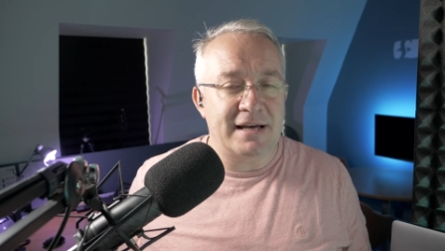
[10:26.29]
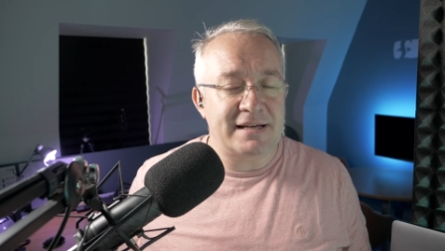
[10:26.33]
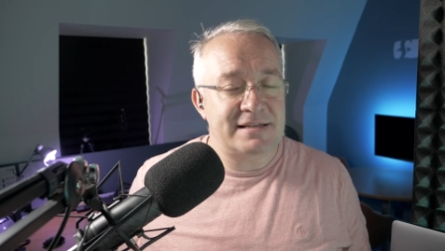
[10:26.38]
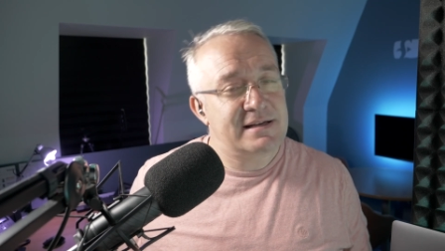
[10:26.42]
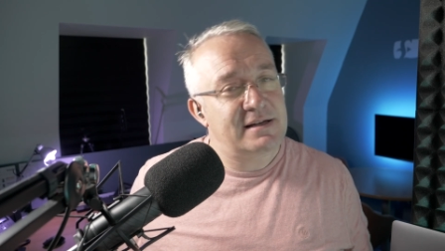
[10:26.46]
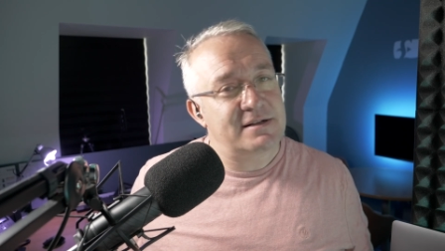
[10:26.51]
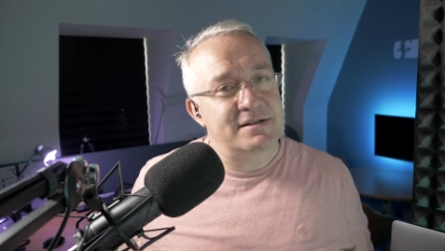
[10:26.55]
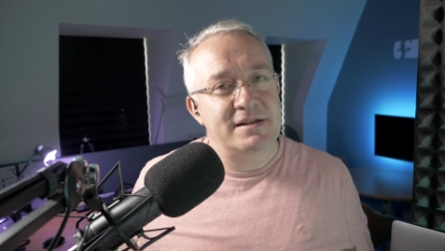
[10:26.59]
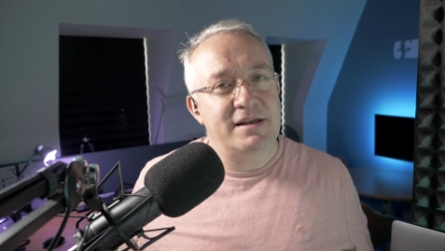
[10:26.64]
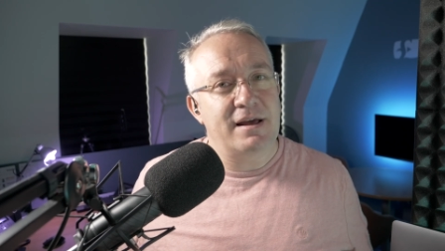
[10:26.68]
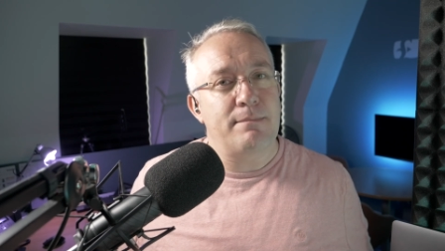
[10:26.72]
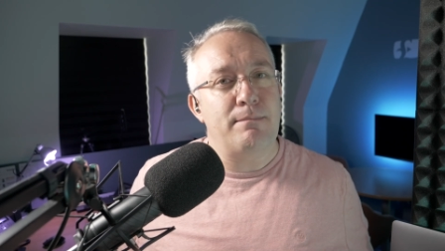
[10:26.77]
that's
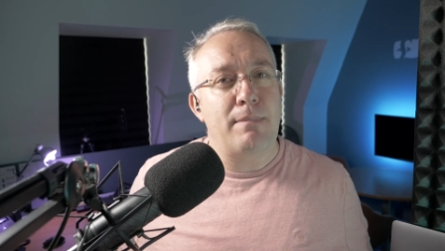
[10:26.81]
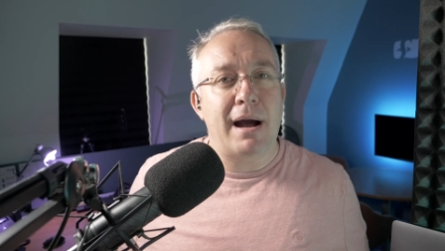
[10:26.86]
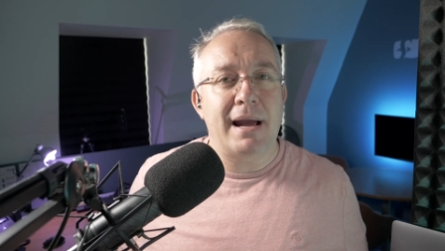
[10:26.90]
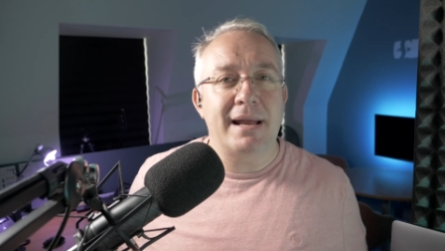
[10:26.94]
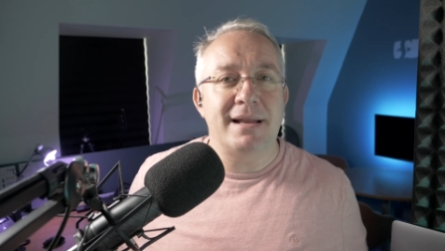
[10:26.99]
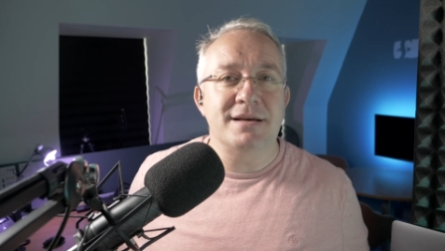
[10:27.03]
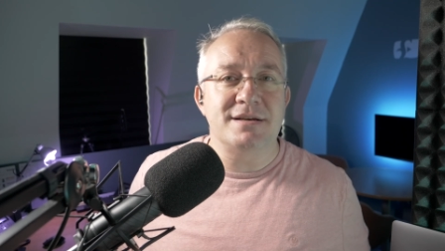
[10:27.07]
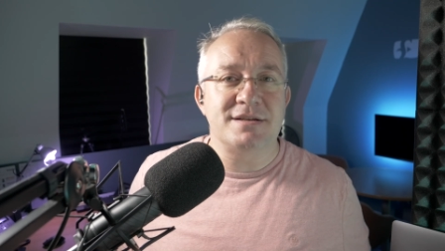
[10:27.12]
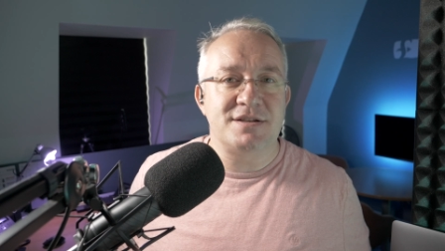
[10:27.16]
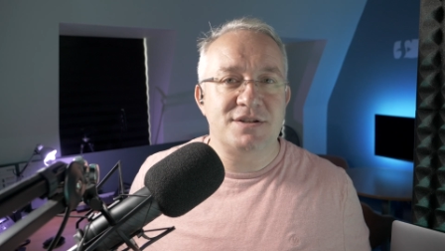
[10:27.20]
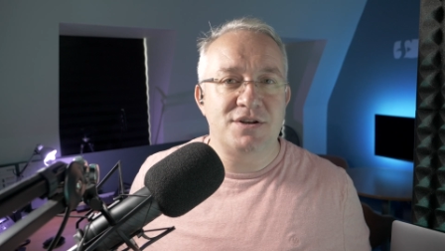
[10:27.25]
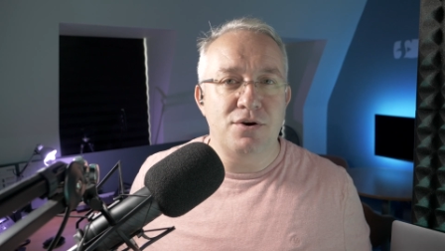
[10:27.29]
actually a
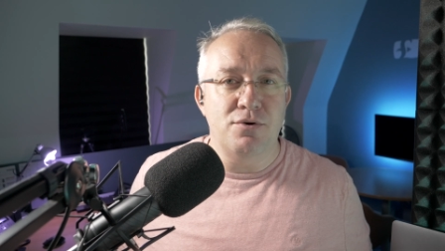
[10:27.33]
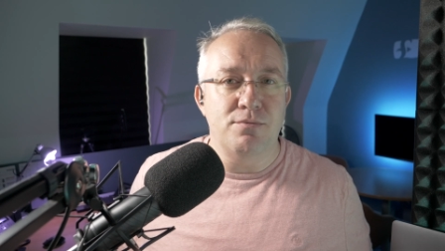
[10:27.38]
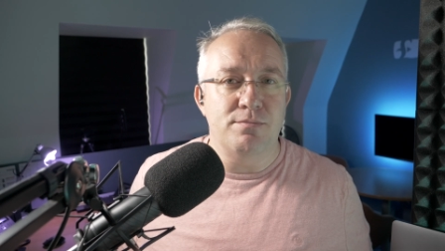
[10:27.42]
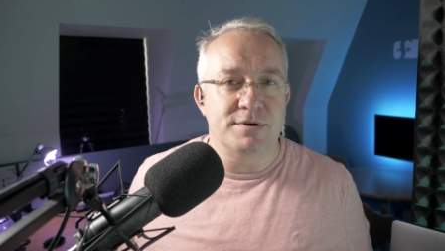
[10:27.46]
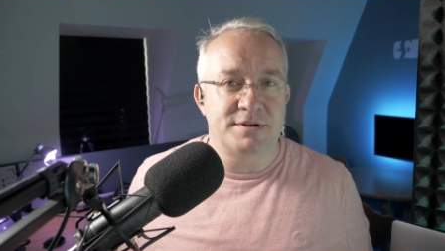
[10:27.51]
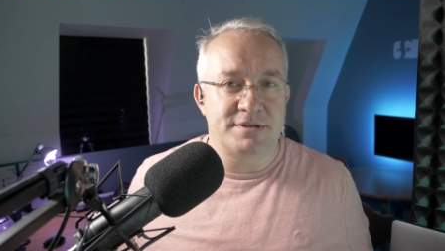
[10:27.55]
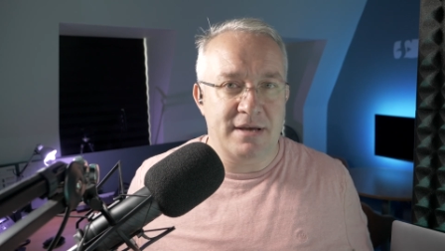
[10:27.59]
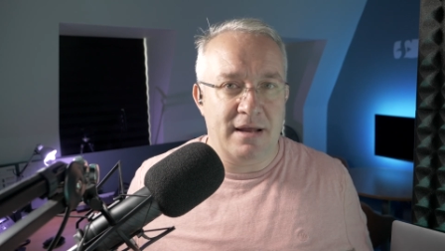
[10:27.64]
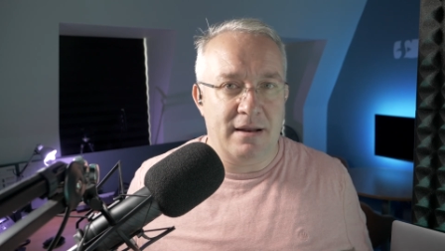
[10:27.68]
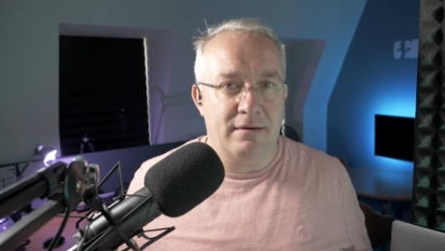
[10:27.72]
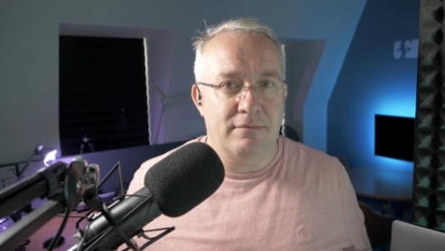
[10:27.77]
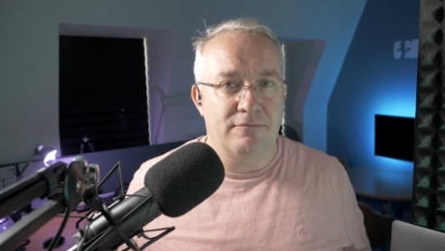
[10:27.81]
minus two
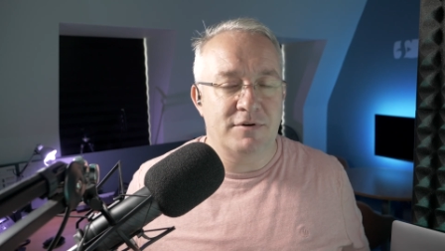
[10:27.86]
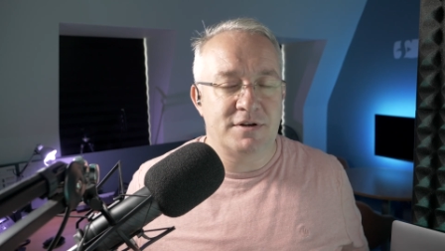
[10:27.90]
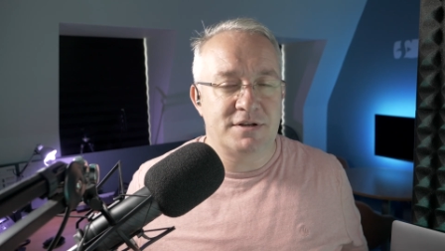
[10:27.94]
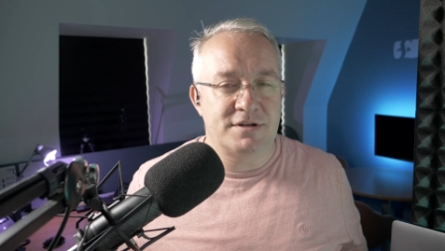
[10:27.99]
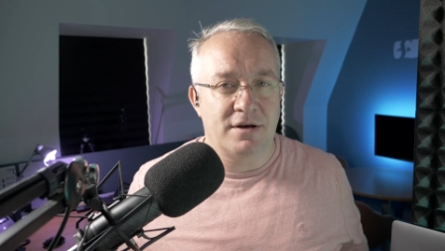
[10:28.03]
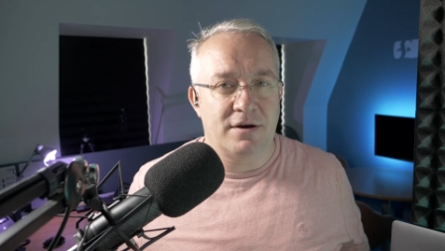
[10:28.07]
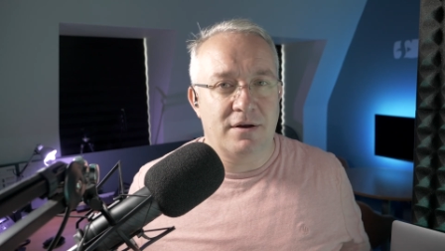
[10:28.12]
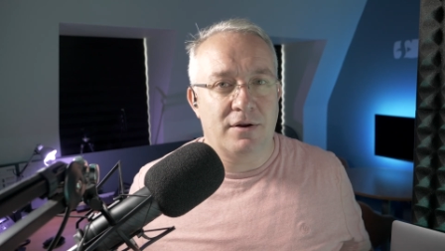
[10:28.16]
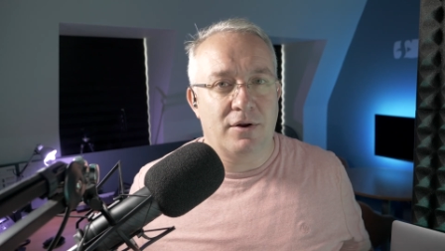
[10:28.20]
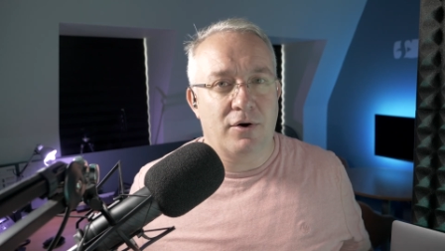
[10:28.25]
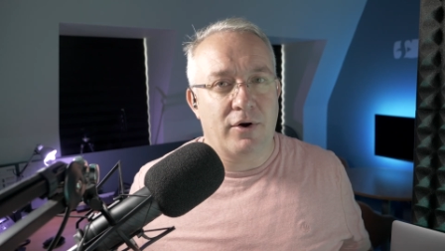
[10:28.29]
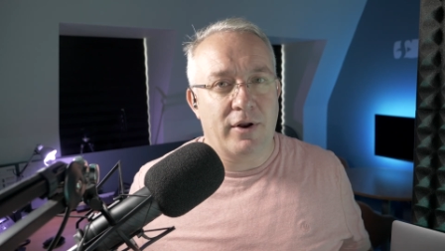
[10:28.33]
percent
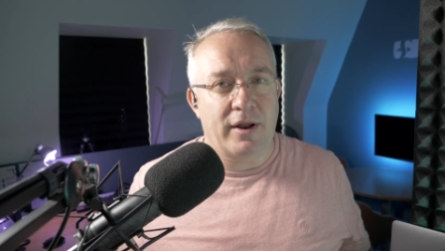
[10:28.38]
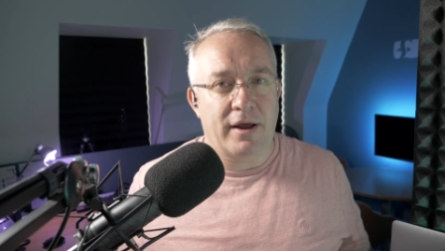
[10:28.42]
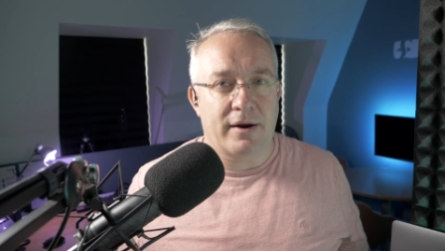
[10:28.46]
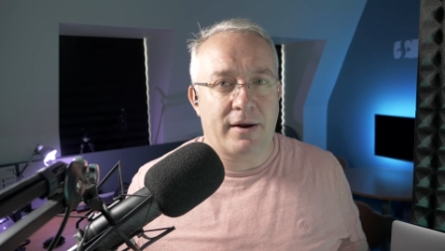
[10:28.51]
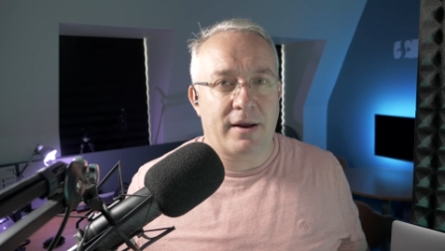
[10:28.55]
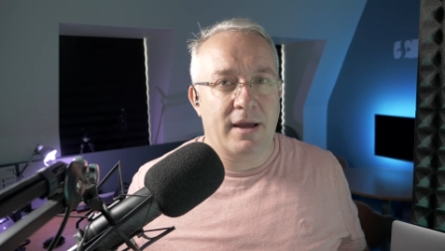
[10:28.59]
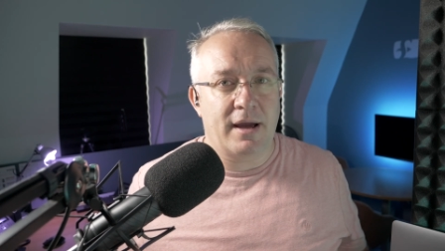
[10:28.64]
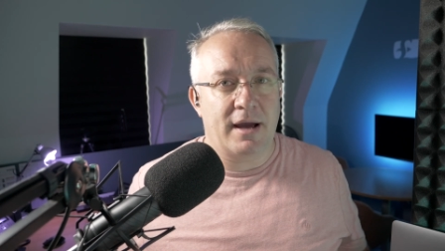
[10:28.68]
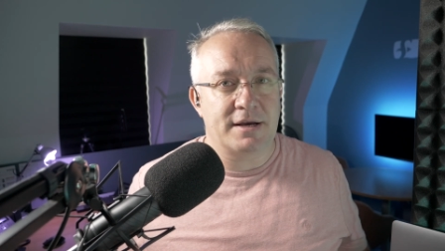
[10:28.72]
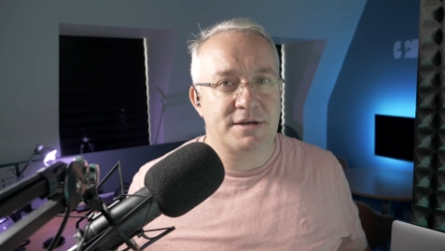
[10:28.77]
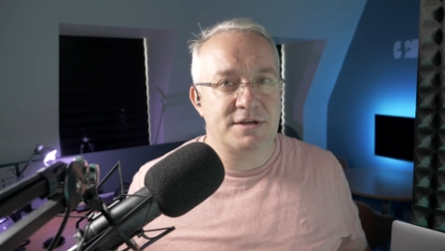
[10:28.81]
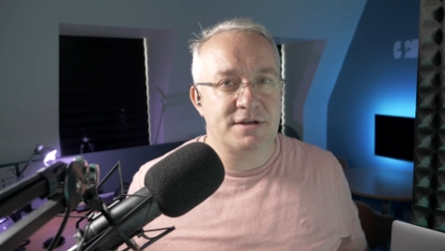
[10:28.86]
return on our
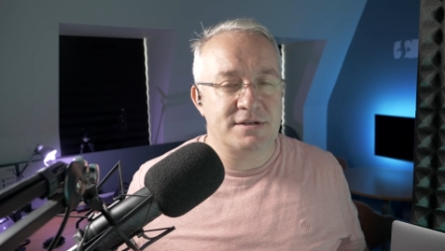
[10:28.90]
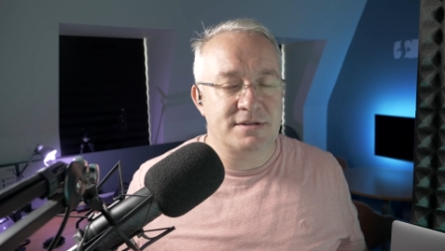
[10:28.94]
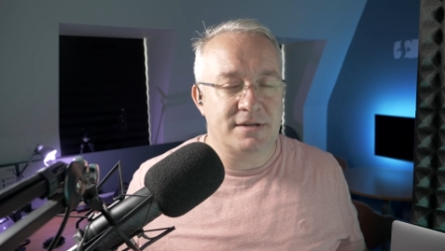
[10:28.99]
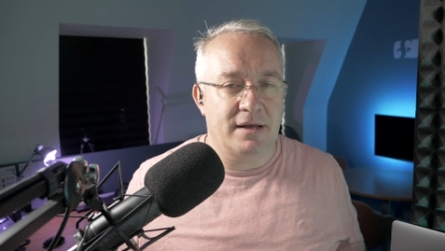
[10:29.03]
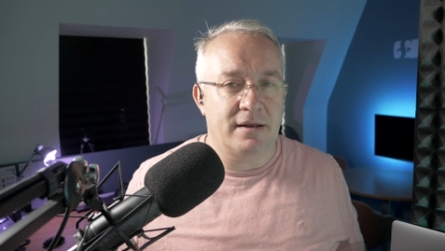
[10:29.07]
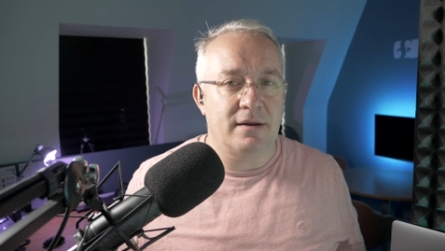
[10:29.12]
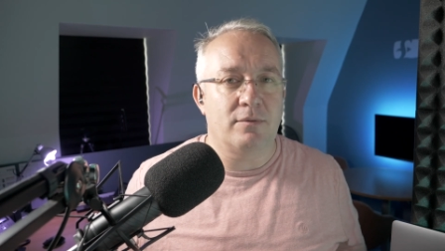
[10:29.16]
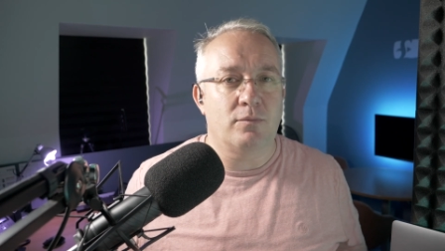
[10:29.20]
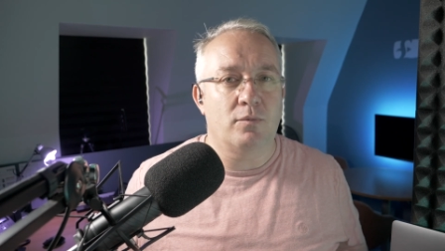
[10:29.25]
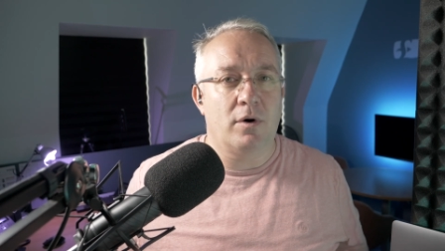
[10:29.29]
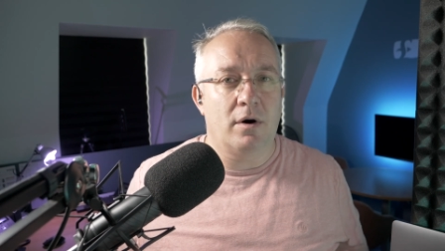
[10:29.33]
cash, isn't it?